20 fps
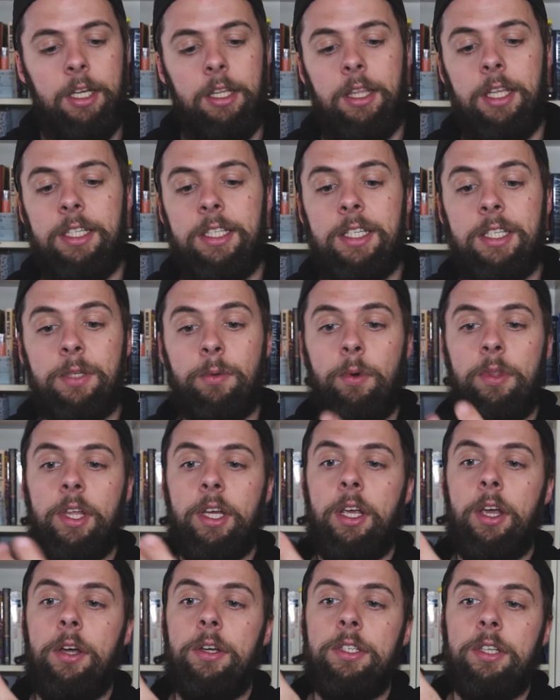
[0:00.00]
This is the one that
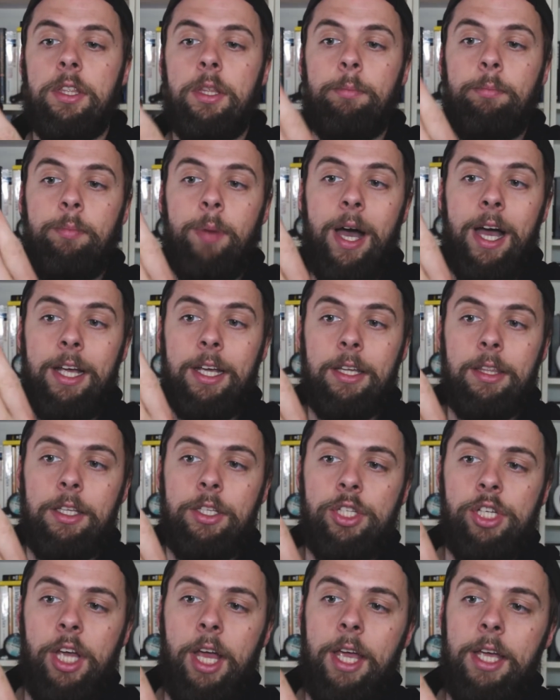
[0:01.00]
goes on the back of the
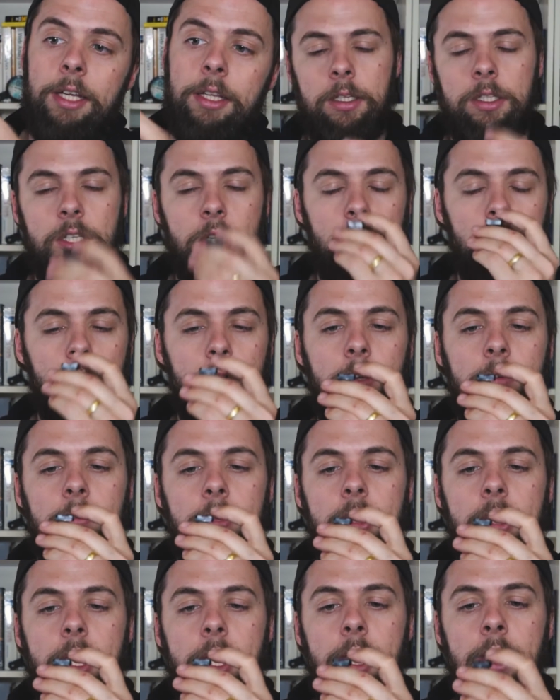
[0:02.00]
chain. There's a groove
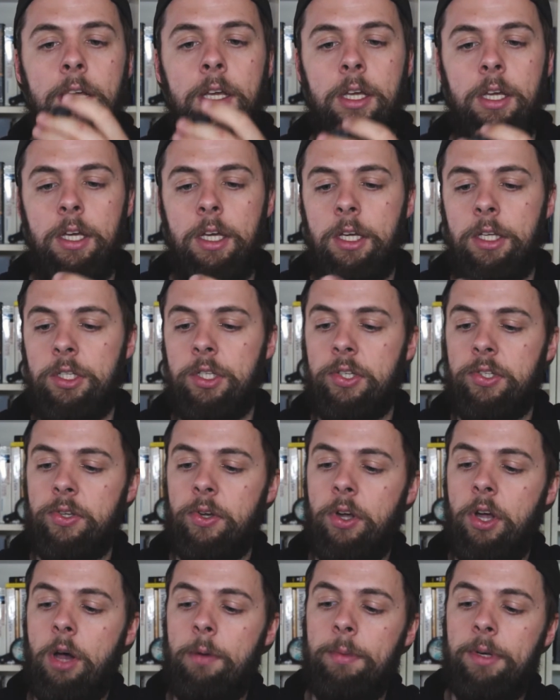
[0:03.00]
in there just to
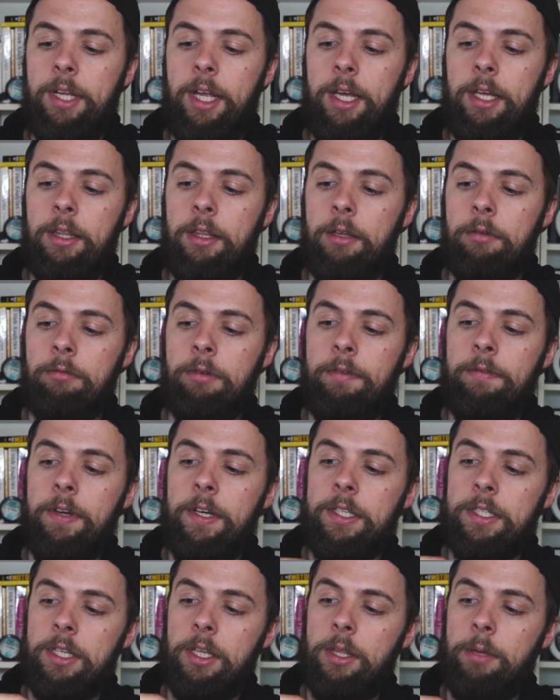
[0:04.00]
accommodate the
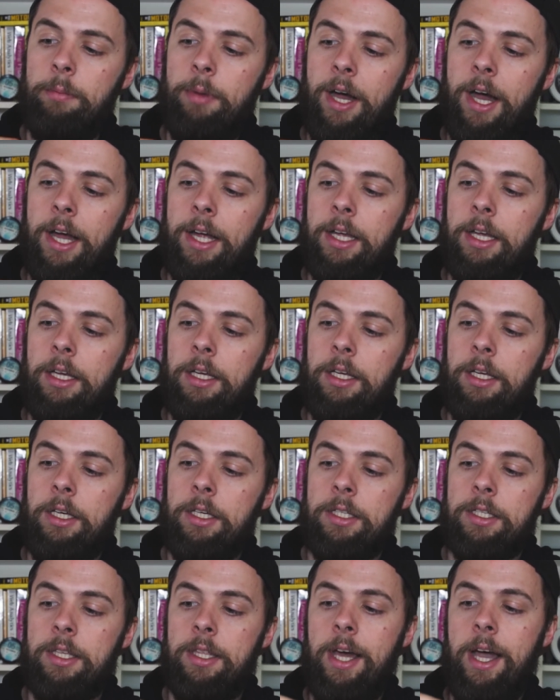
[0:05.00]
rivets on the back.
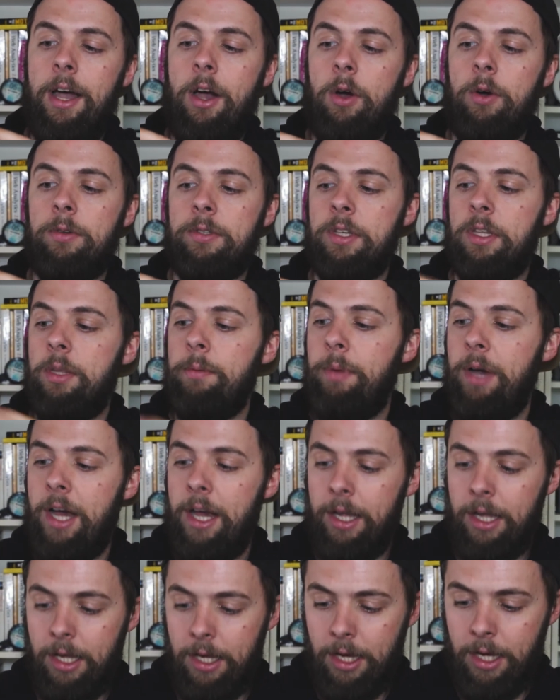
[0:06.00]
So that holds on the
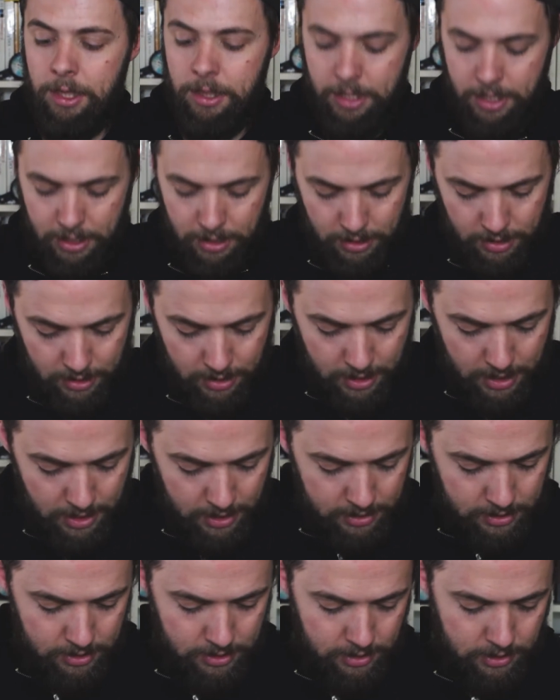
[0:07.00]
back. And then
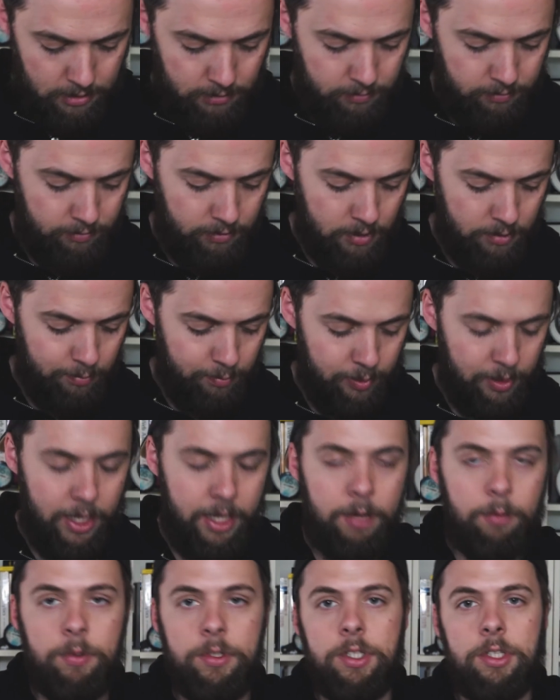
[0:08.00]
this front
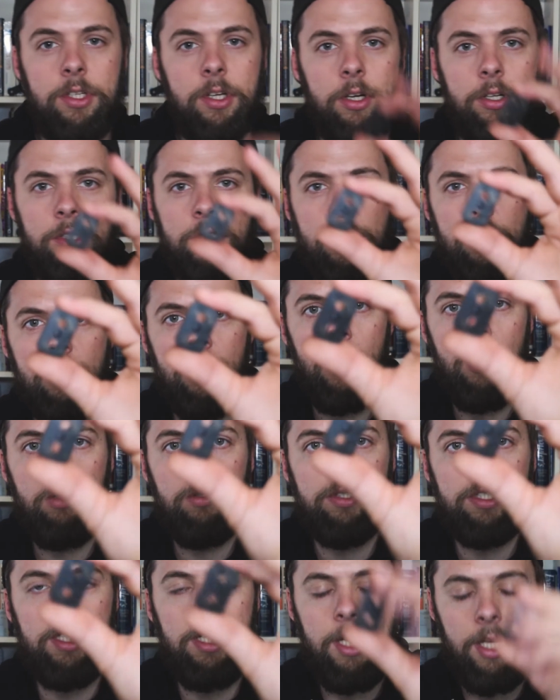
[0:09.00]
plate, which has got 2
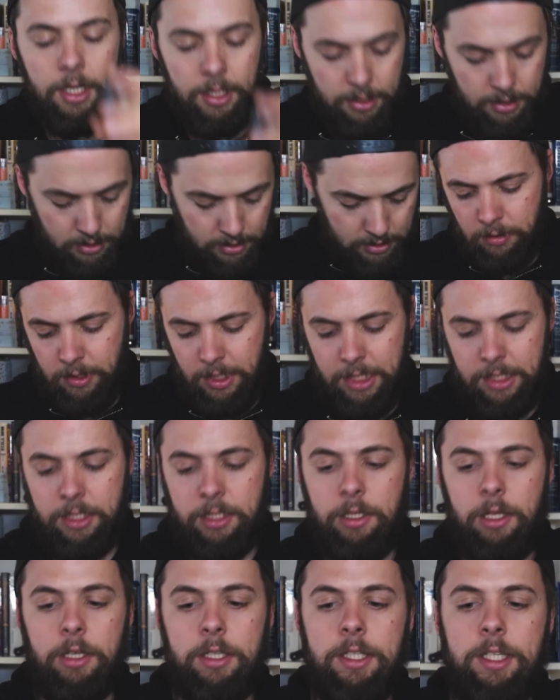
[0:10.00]
holes in it, that
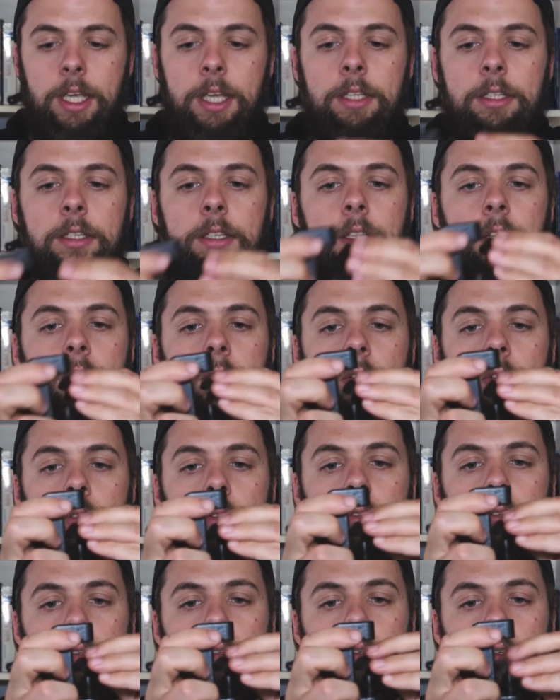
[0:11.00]
slots into the
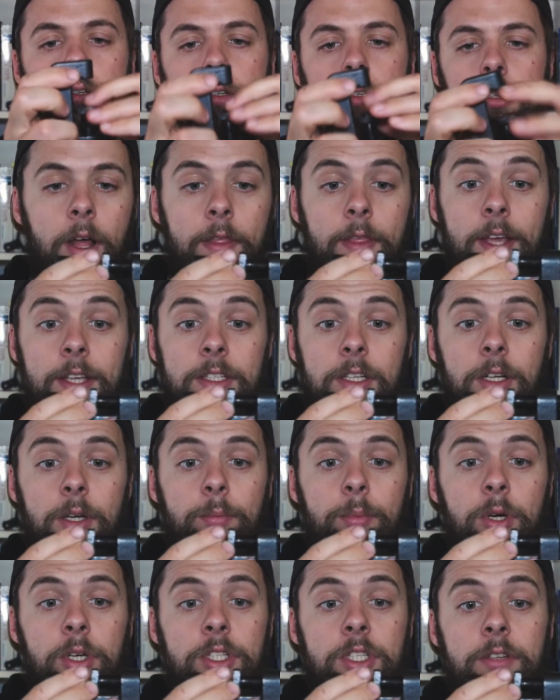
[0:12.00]
tool. And that's going to
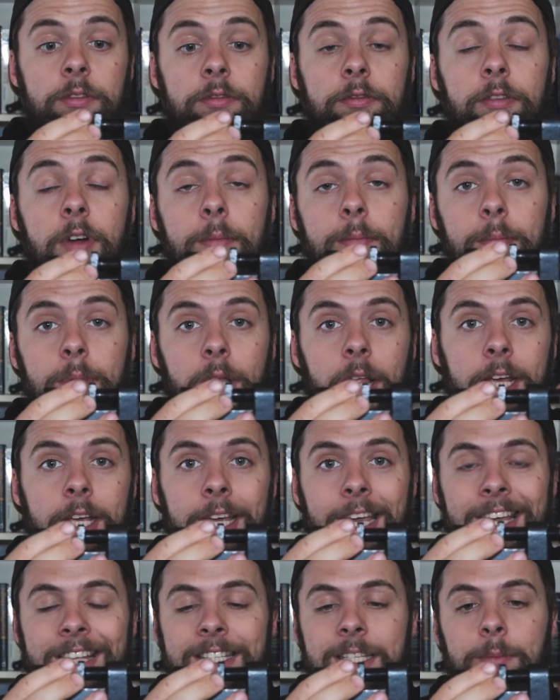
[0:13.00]
push the front
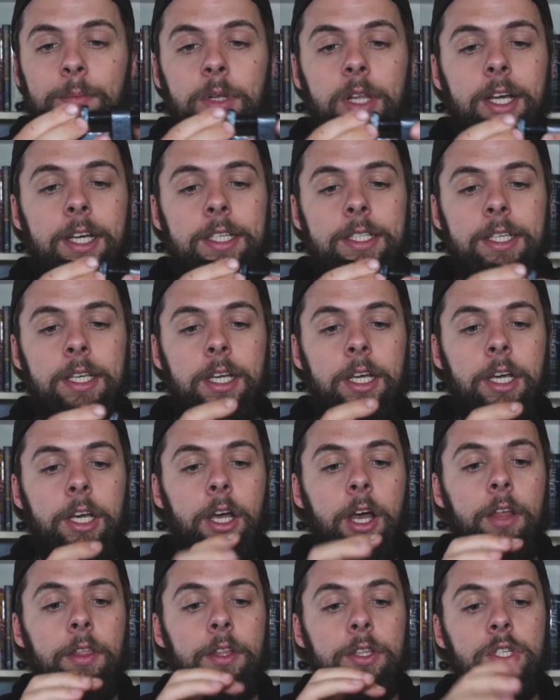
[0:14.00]
plate into place,
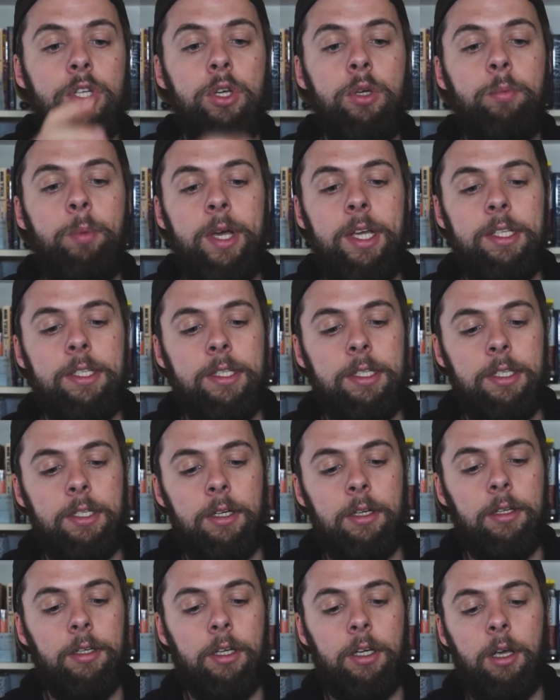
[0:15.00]
and the 2 pins
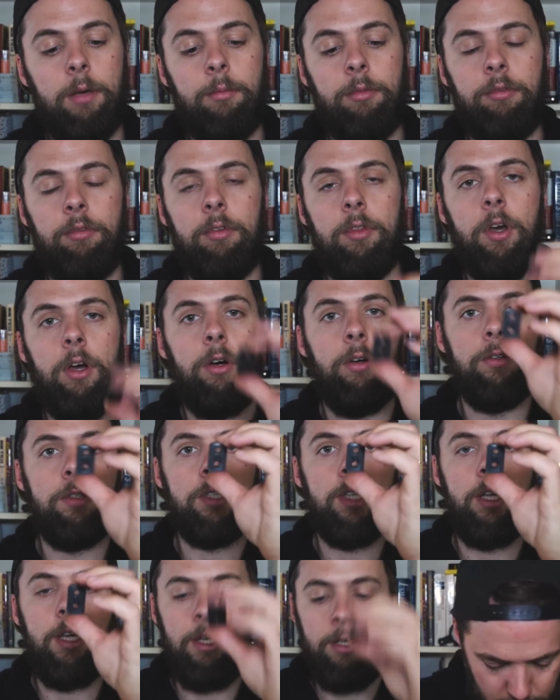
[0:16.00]
are going to come through the holes
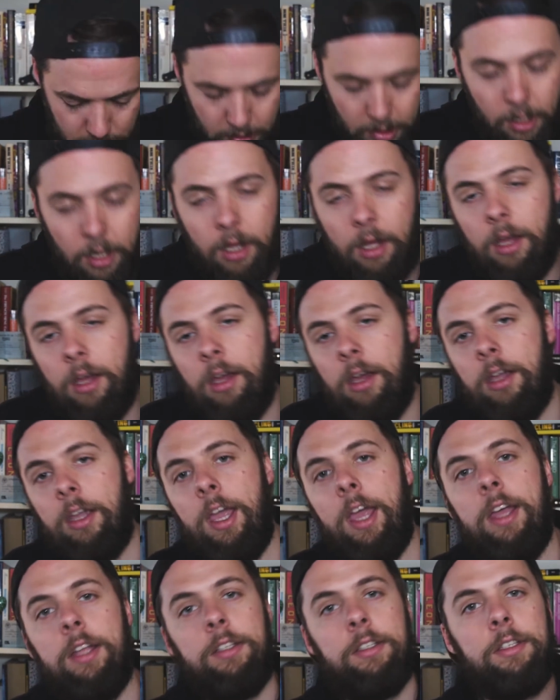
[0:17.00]
there.
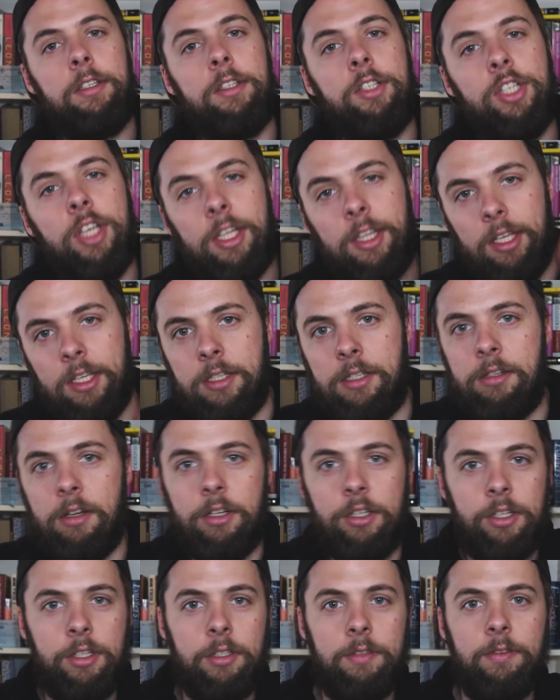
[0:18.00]
Again, check the
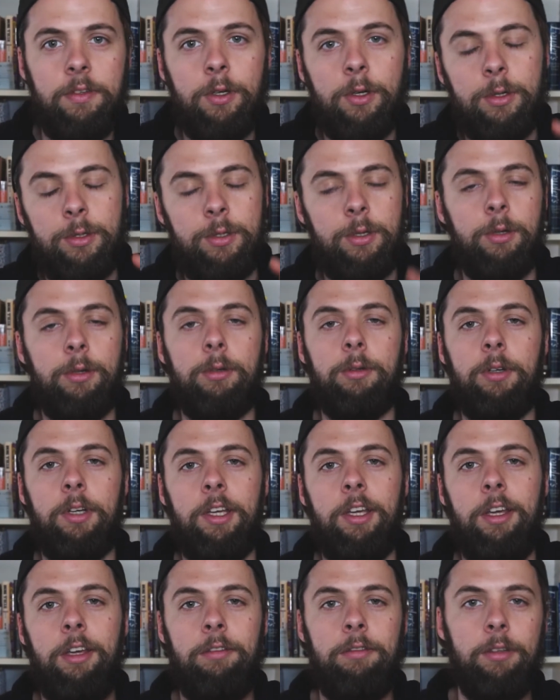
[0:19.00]
instructions for your tool
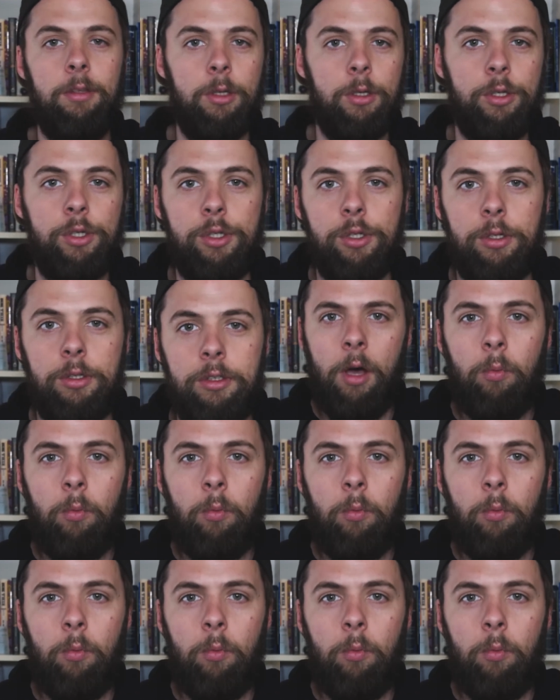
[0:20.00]
if you're not sure.